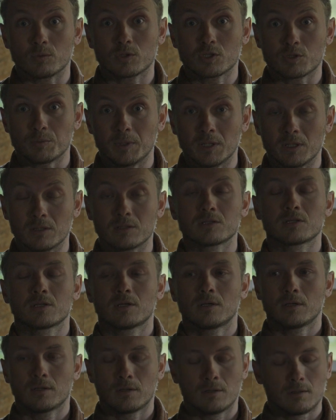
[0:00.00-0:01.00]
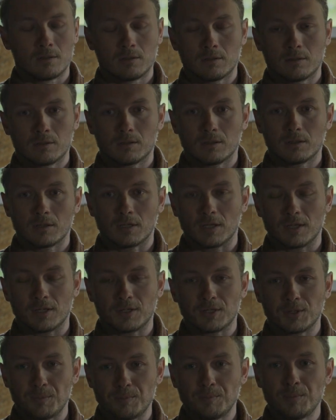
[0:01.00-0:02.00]
which means
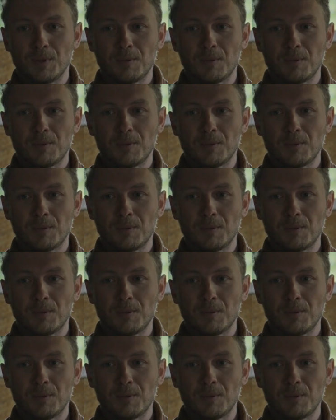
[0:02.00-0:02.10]
the